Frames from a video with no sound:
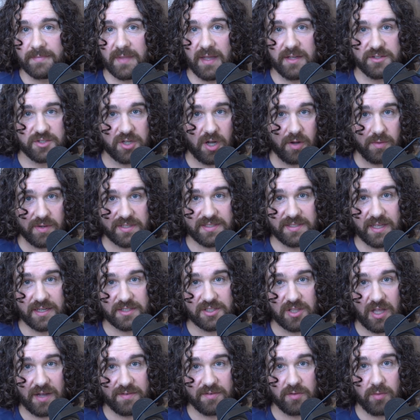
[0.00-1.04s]
As always,
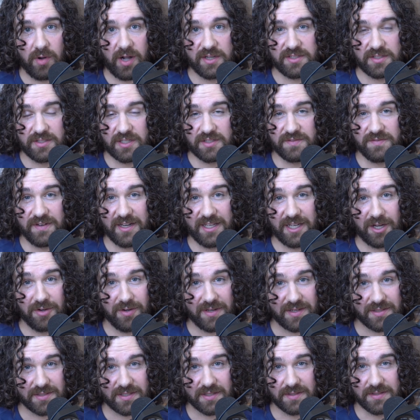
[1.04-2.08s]
thanks a lot for watching this video,
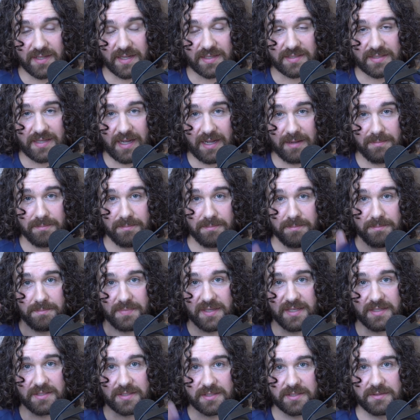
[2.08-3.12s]
and until next time,
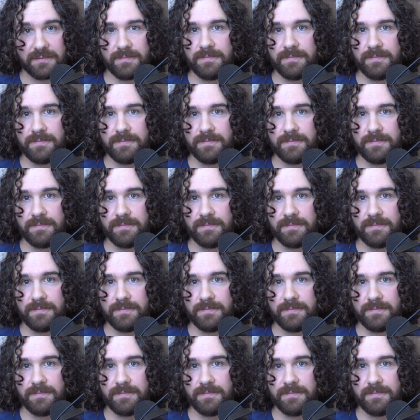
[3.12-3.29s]
peace.